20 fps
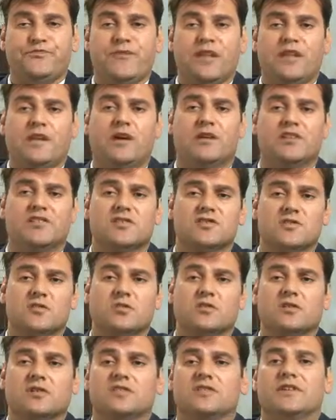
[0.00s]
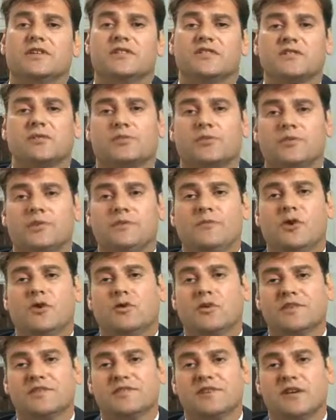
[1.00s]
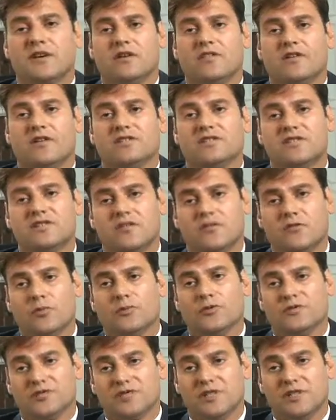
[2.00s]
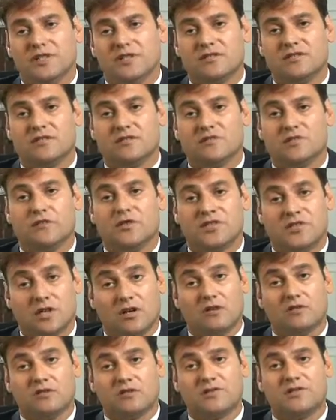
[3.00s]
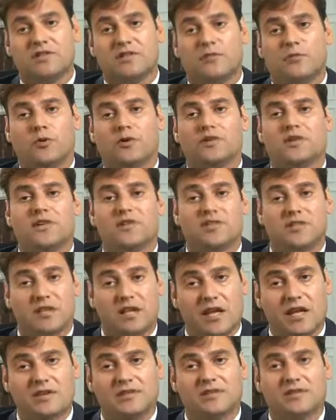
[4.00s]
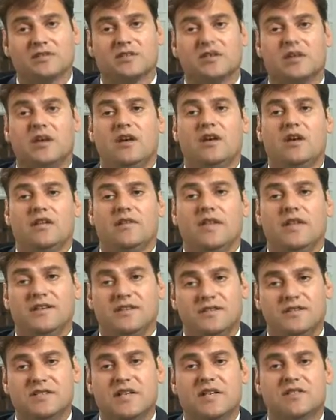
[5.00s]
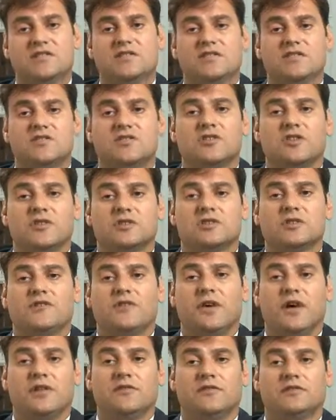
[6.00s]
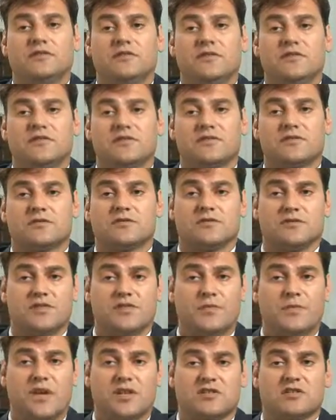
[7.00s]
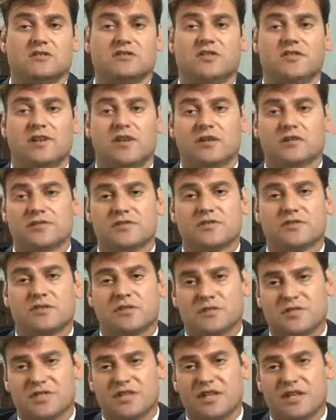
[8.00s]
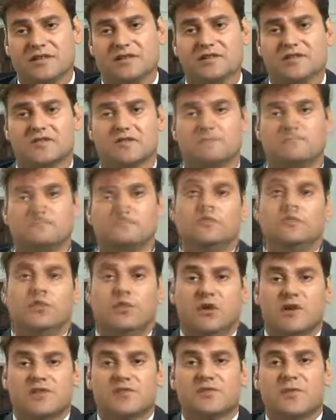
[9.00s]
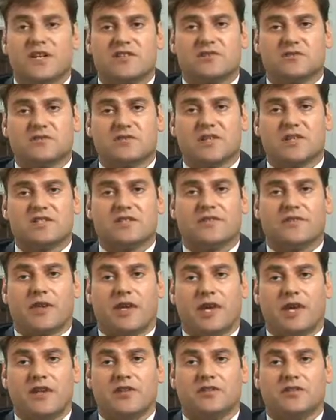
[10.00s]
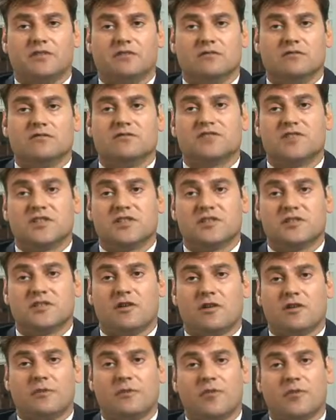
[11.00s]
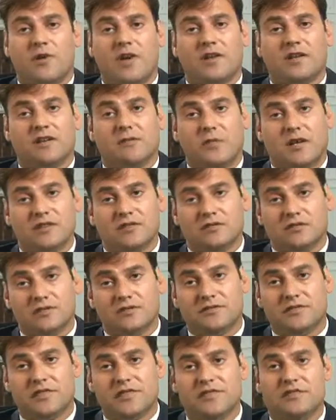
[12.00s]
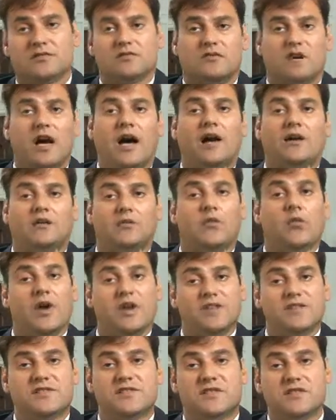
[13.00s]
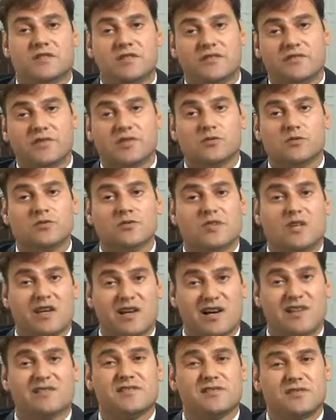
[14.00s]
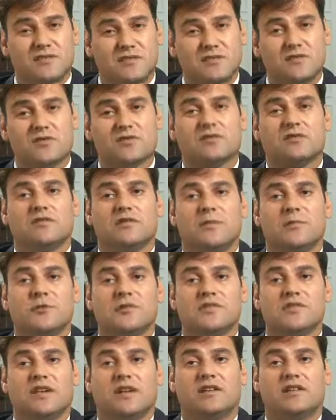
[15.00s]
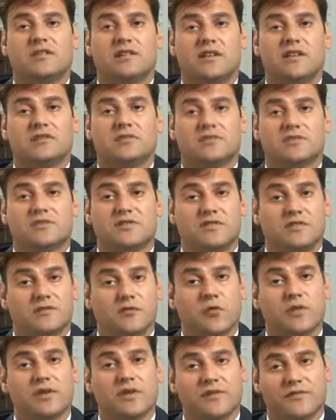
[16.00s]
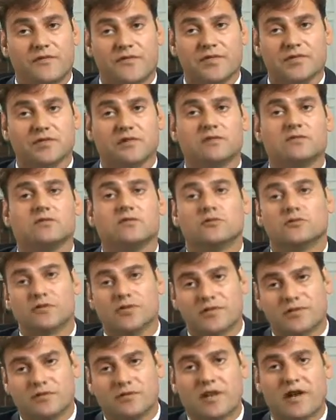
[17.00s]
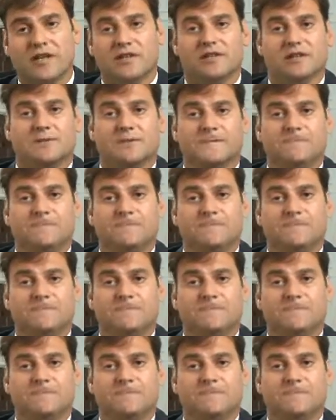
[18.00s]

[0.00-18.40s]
Now, historically, the Supreme Court has held that in civil proceedings, which includes deportation cases, that detention is justified only in certain special and narrow circumstances, where a special justification, such as harm-threatening mental illness, outweighs the individual's constitutionally protected interest in avoiding physical restraint.